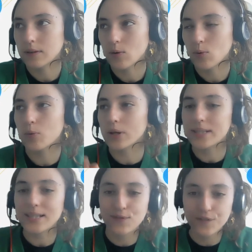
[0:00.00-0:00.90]
what
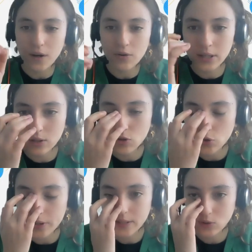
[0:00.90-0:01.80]
is very
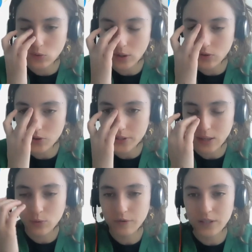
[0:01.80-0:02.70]
interesting to
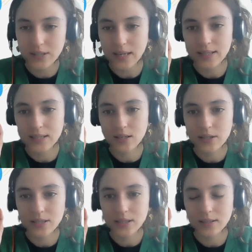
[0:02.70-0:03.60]
understand with this idea
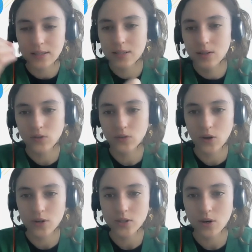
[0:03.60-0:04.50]
is that it's not
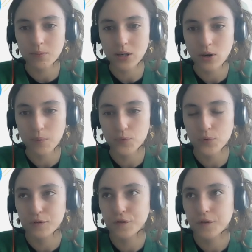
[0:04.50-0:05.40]
us coming up
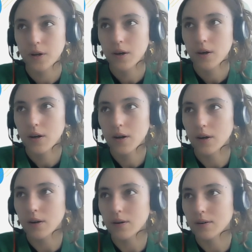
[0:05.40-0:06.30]
with
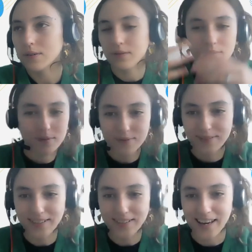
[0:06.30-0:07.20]

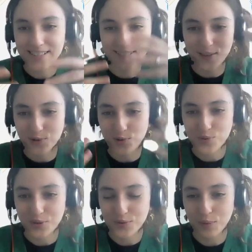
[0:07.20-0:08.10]
that idea to
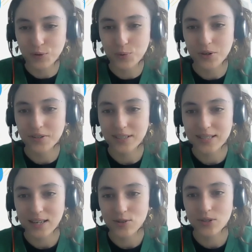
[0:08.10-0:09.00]
transform the world.
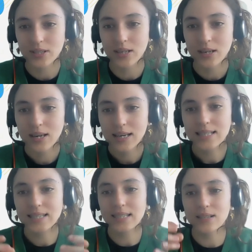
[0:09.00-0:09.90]
It's actually
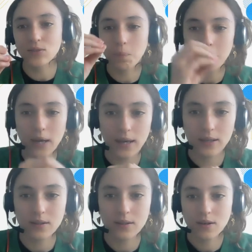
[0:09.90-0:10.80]
seeing the
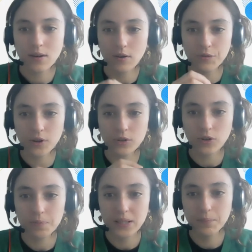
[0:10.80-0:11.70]
pain of
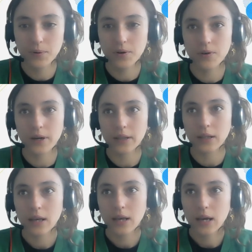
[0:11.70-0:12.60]
other people
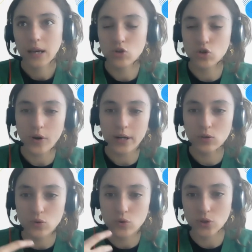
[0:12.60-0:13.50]
and trying
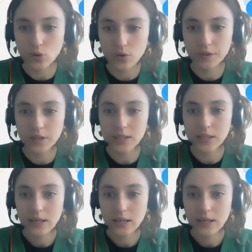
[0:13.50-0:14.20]
to solve it,